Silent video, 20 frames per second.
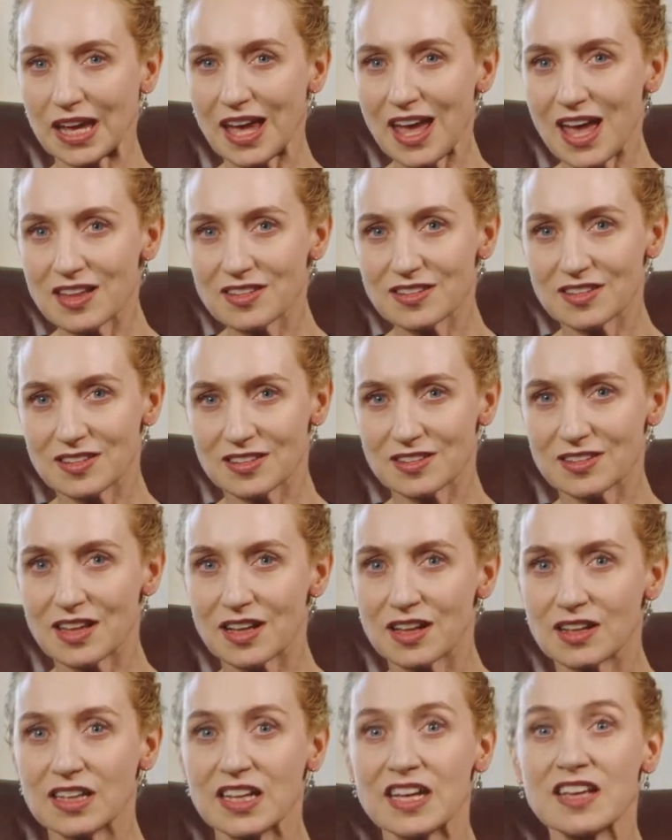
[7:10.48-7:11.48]
cancer
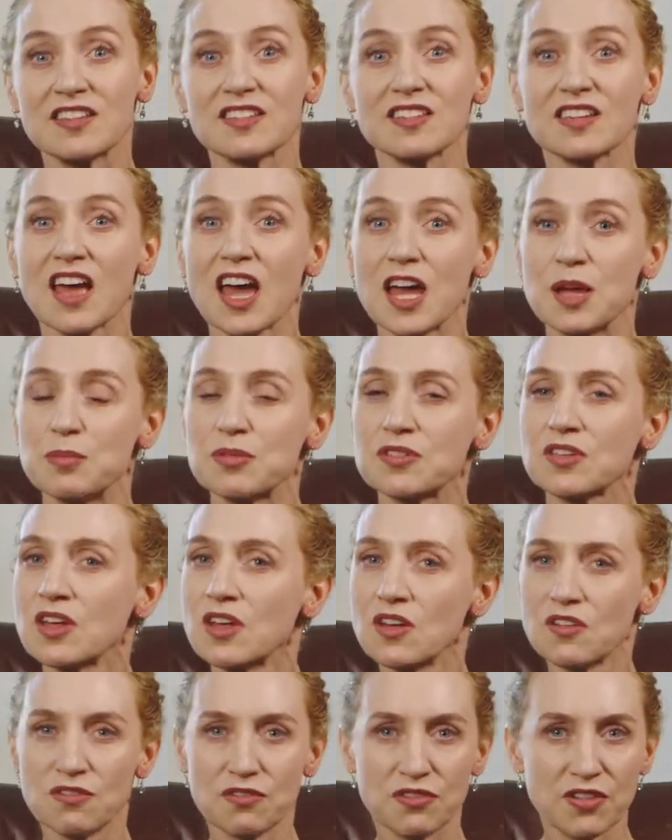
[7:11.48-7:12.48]
cell escapes
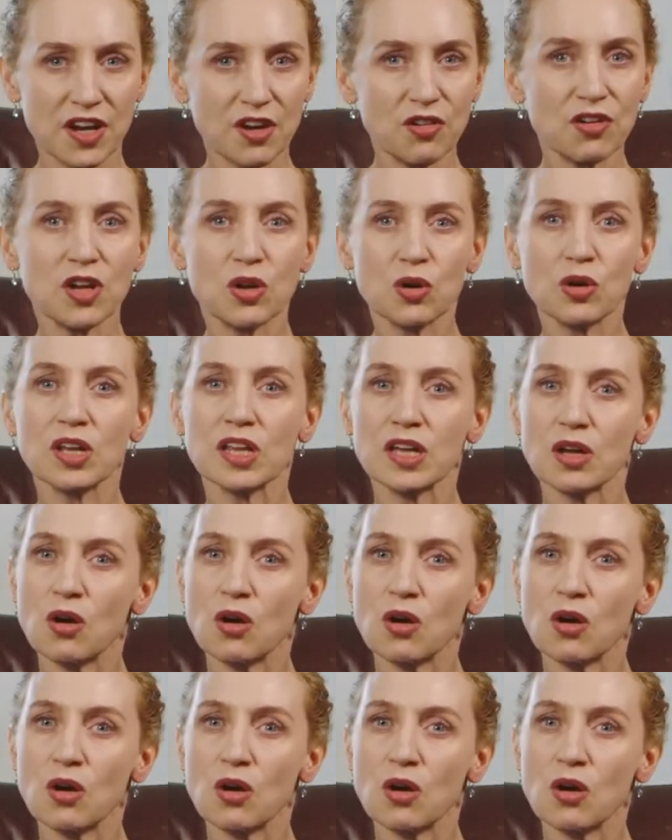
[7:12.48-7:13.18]
very early